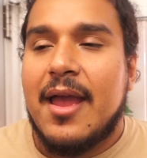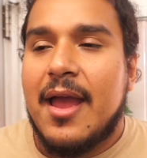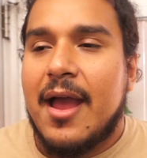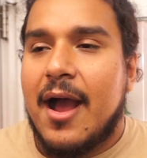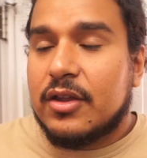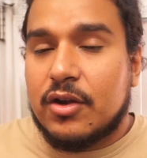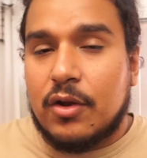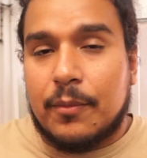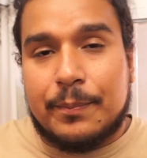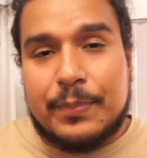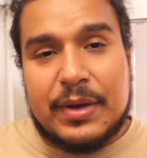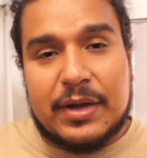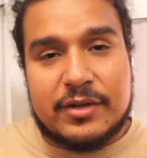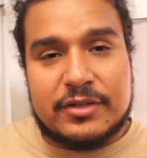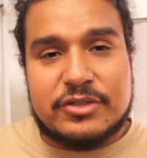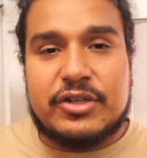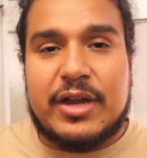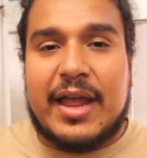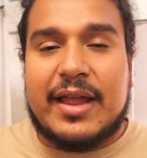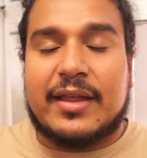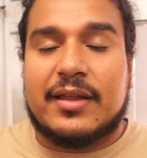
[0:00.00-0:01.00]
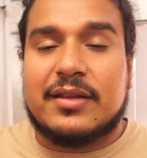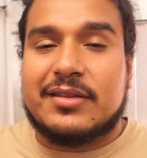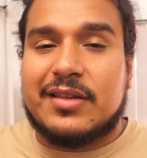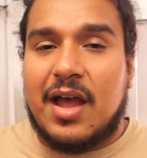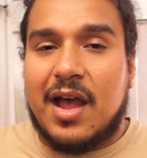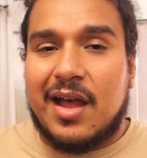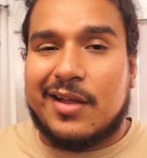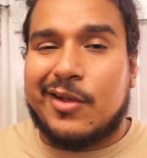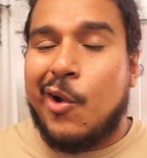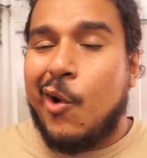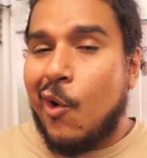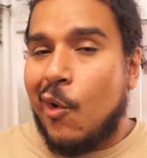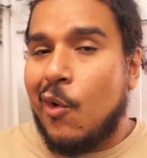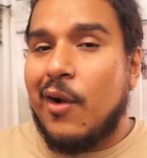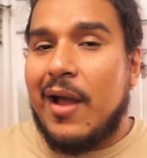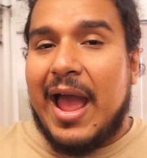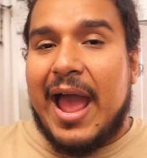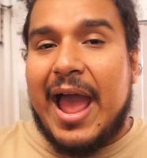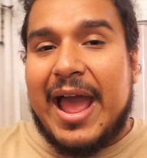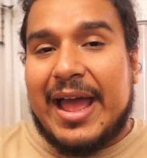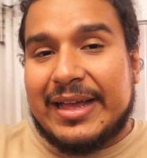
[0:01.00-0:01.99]
You know, beardeddragon.co
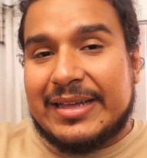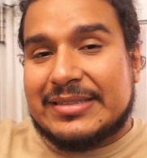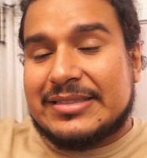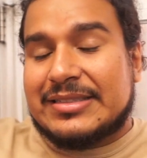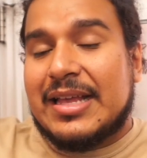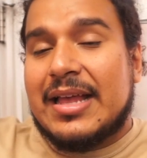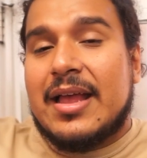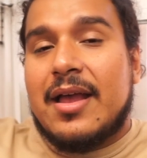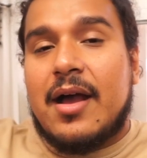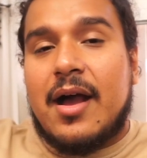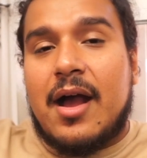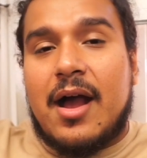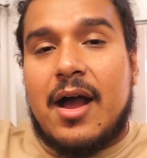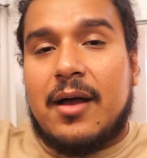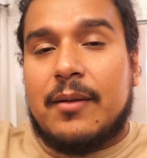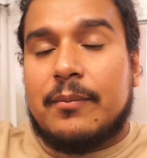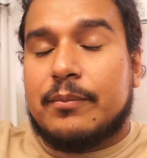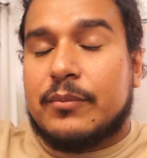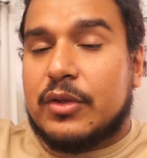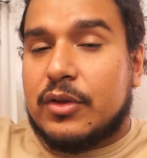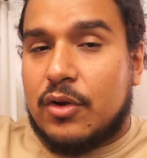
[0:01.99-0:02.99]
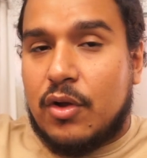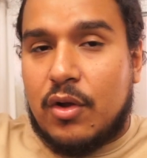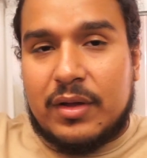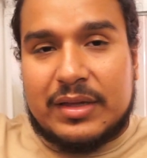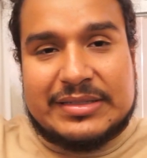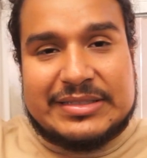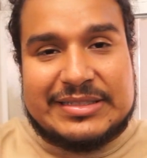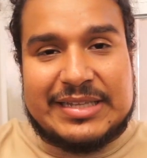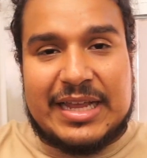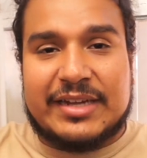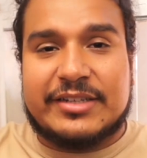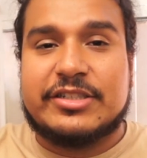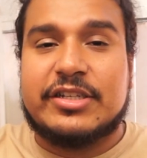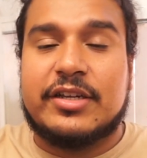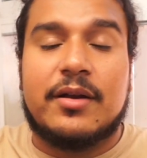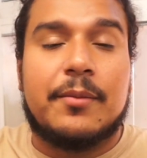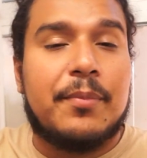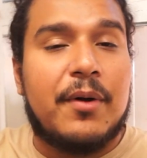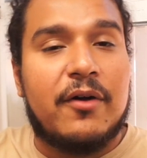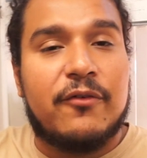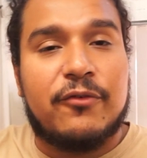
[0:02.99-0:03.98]
has you know, a section
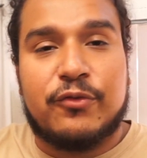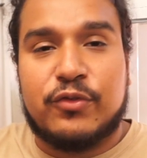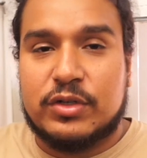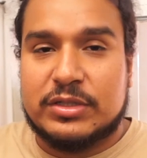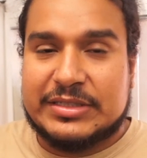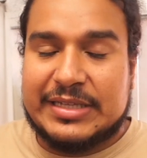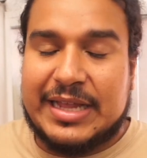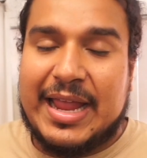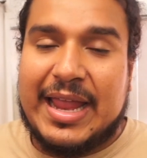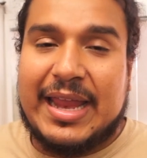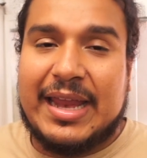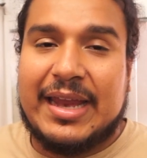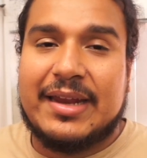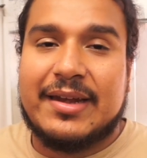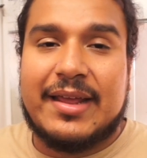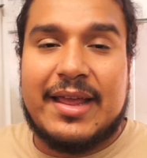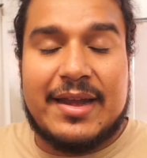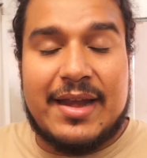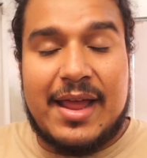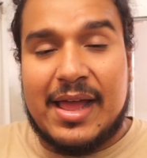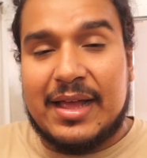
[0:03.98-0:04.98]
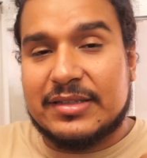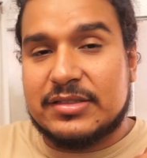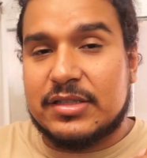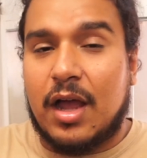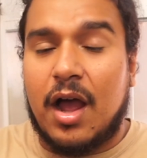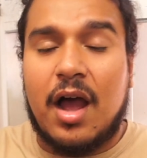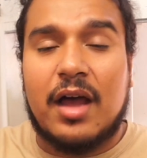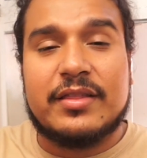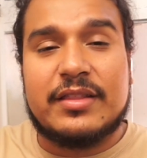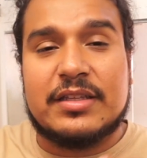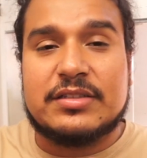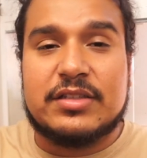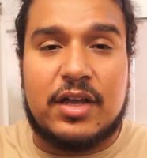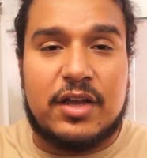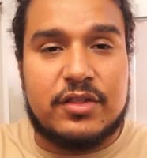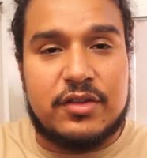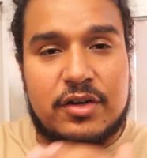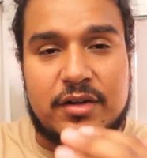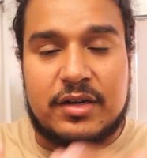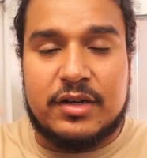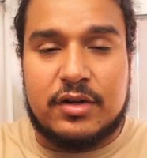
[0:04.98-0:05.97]
about first aid and has all these
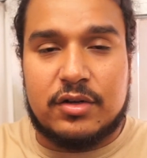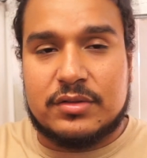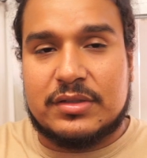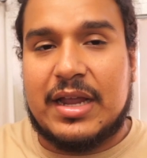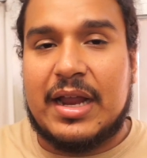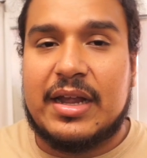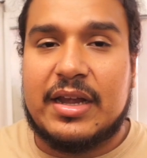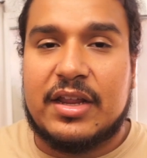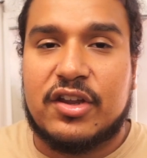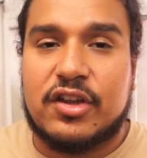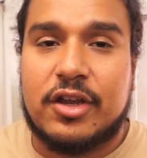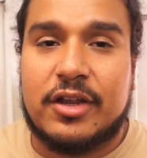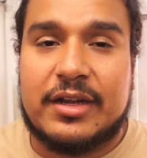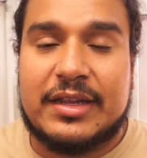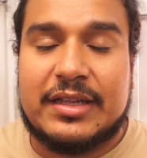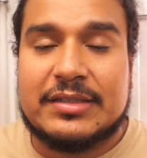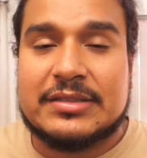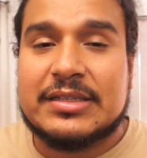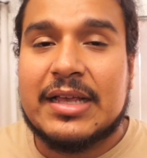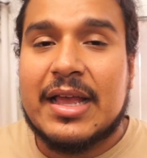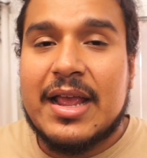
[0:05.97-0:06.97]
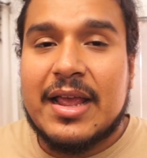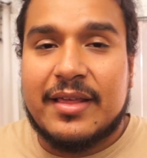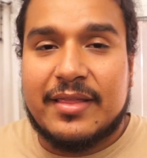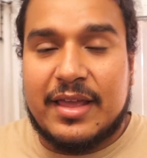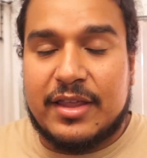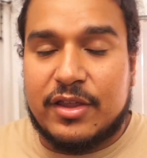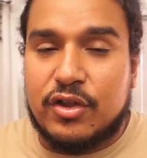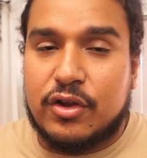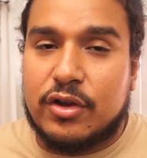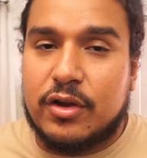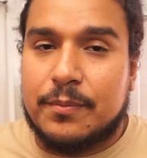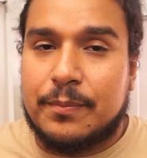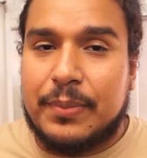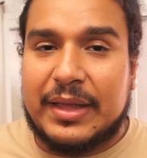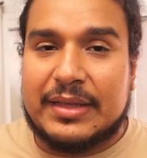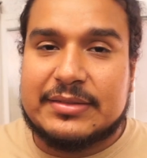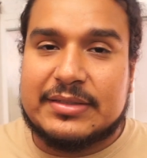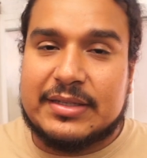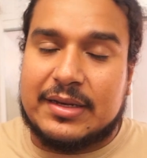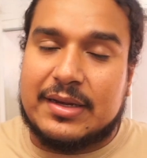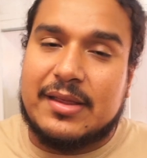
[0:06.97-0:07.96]
other little tiny goodies that you could
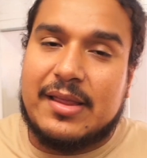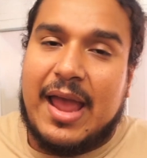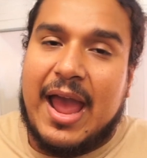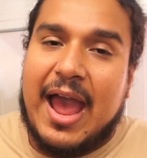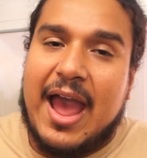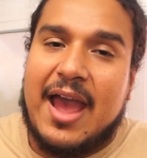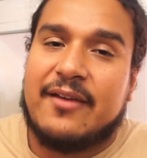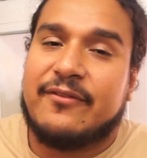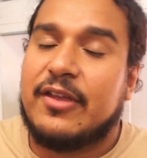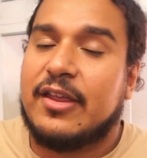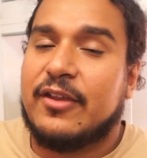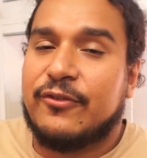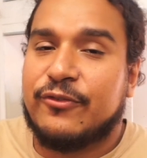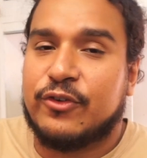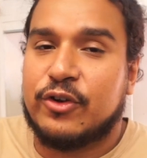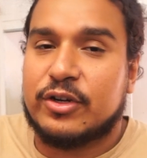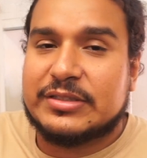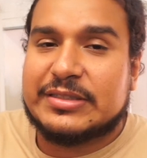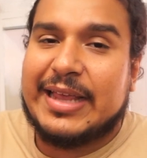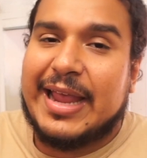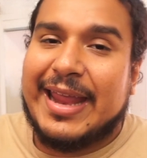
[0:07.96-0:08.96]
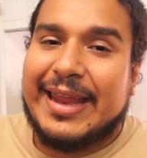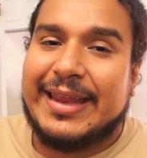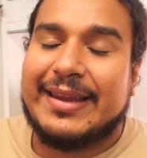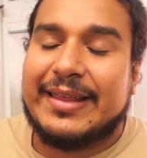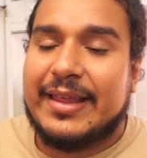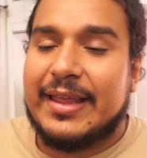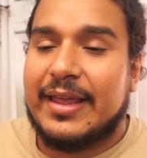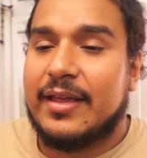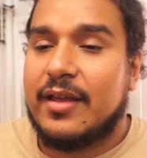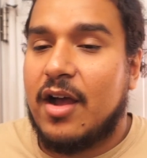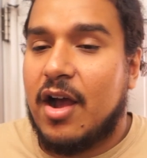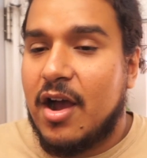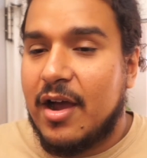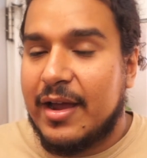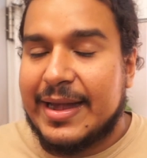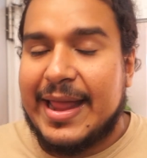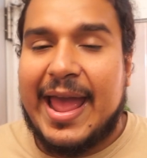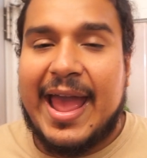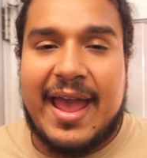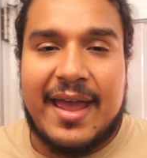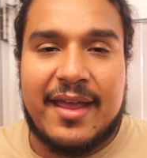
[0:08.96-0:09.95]
basically have a first aid kit on
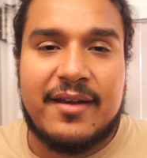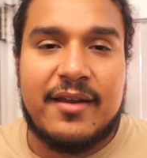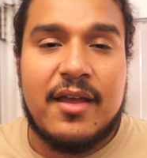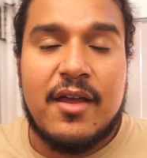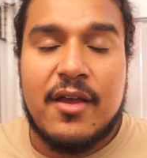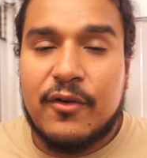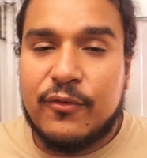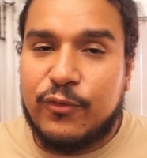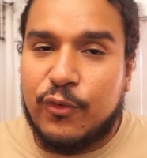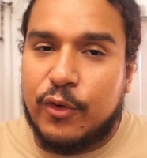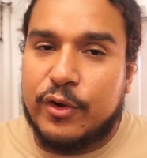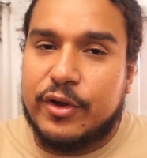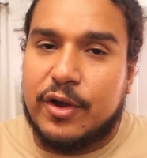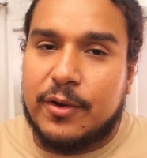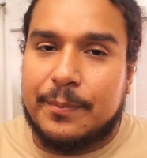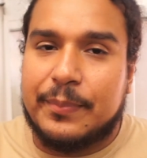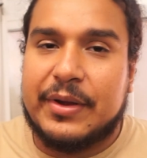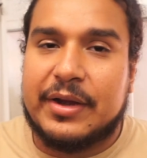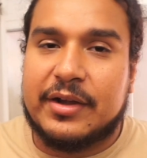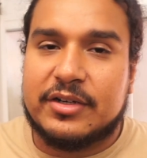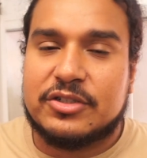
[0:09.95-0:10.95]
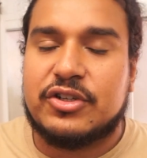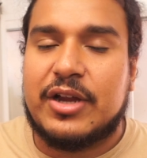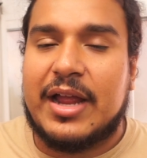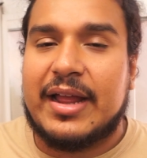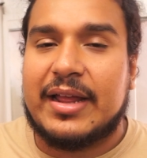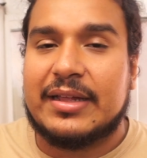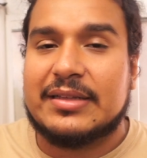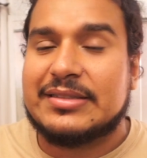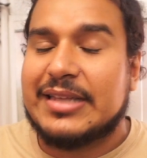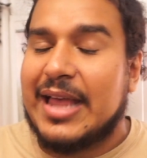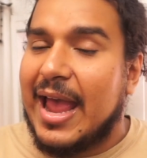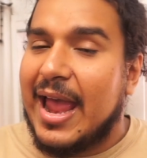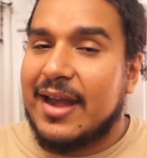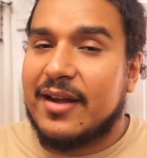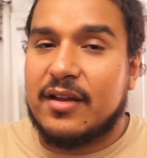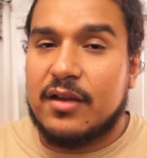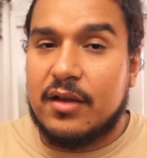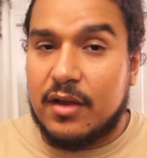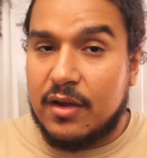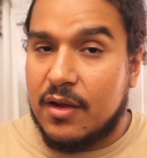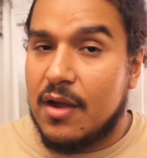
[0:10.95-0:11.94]
hand for your bearded dragons at an
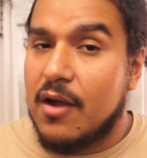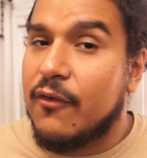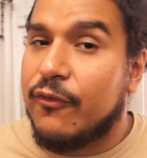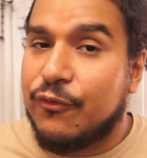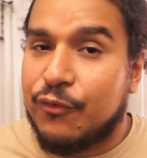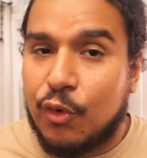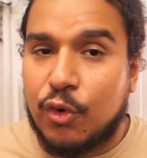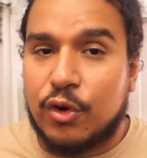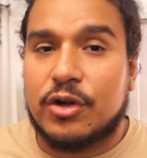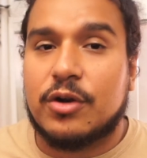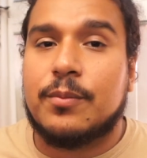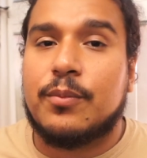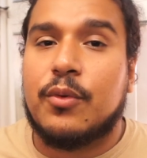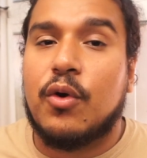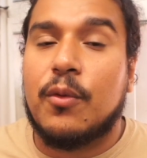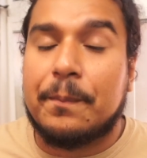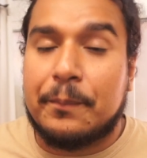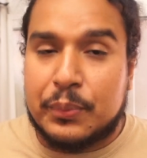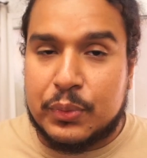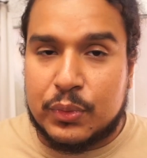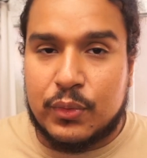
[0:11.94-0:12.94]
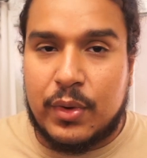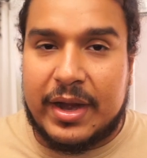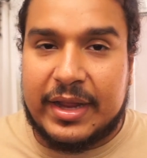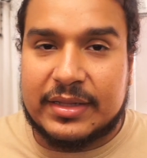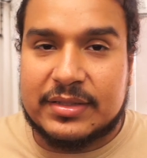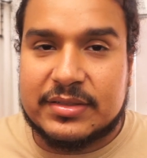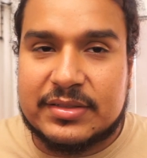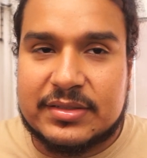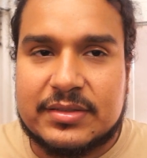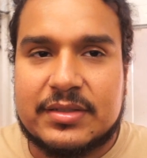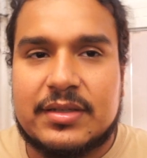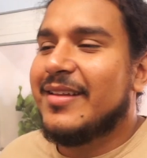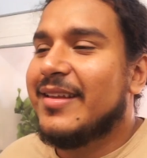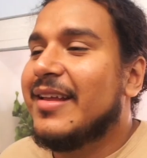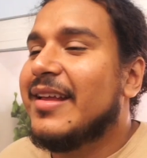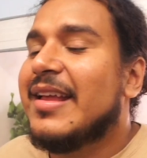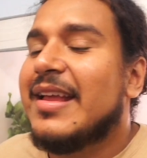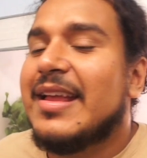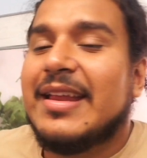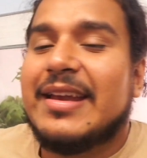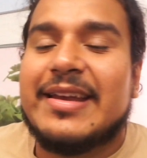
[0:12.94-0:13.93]
affordable price.
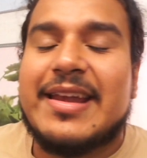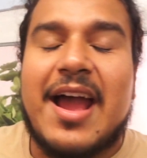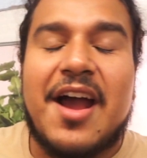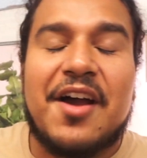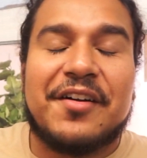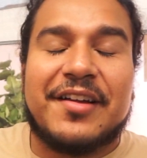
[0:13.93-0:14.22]
Now,